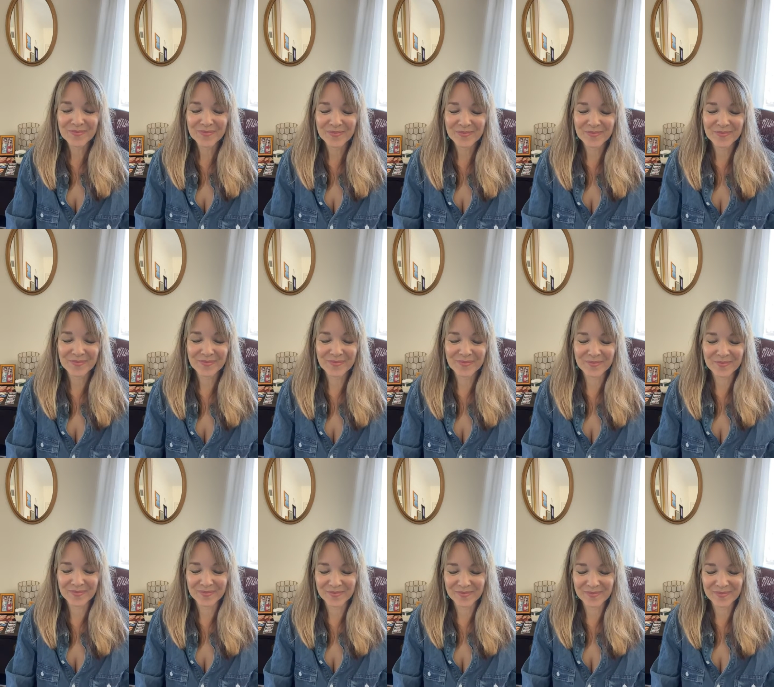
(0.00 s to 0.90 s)

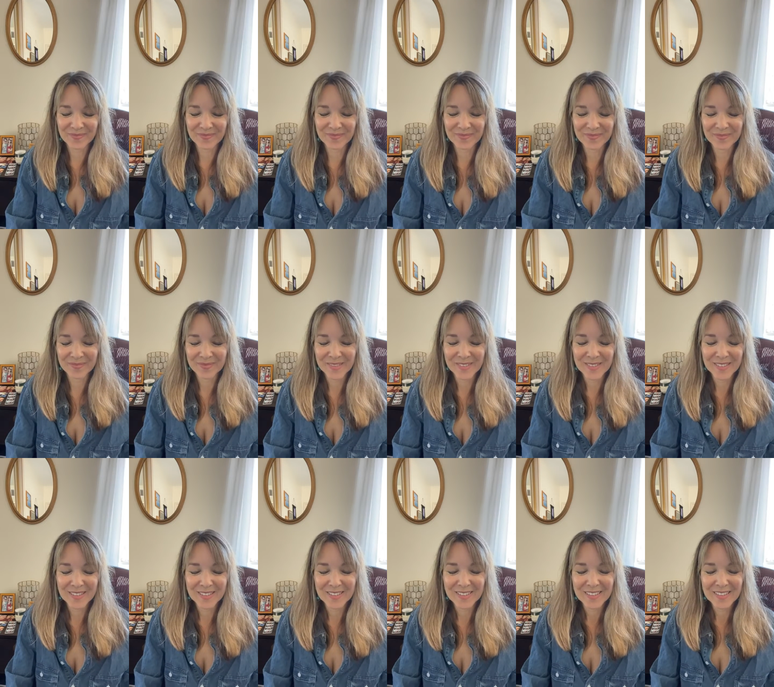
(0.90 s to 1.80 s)

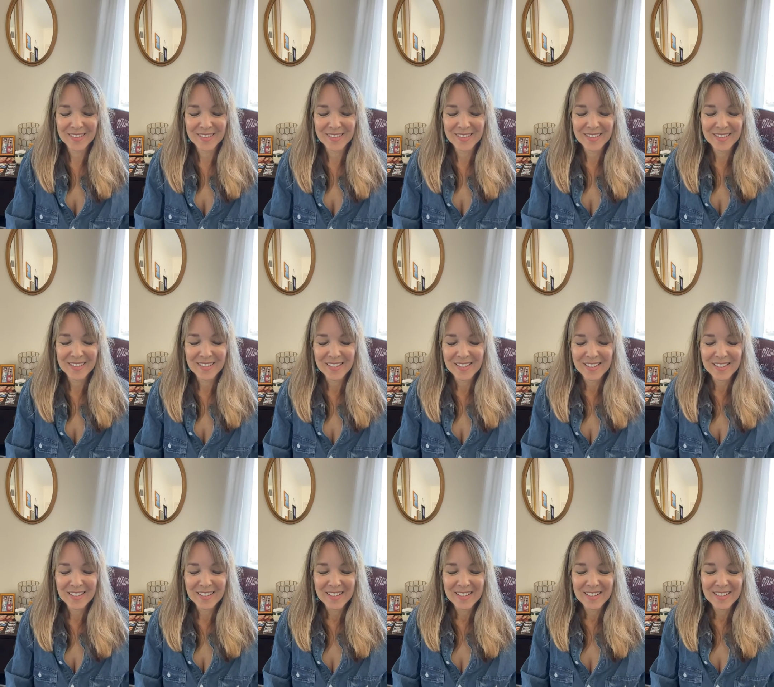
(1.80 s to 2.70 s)

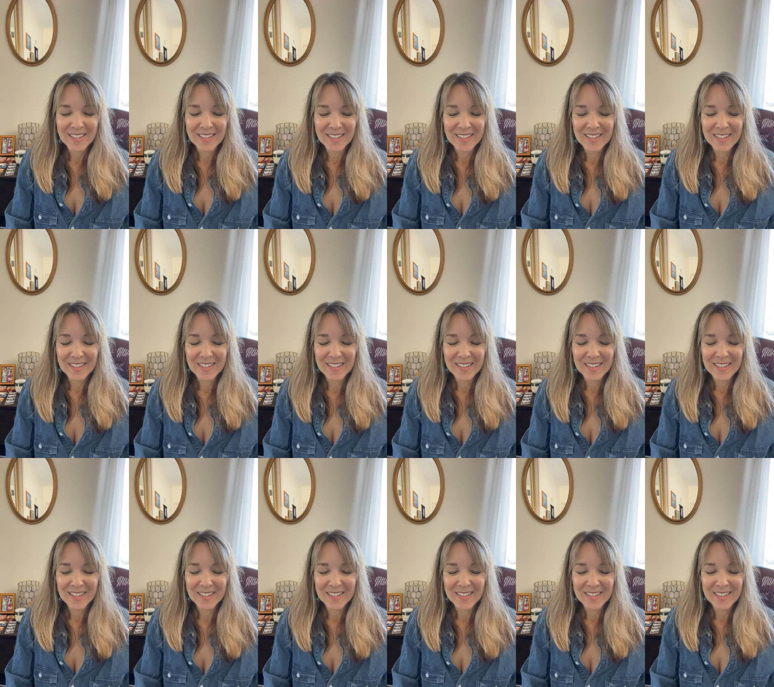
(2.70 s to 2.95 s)
No one is speaking in this clip.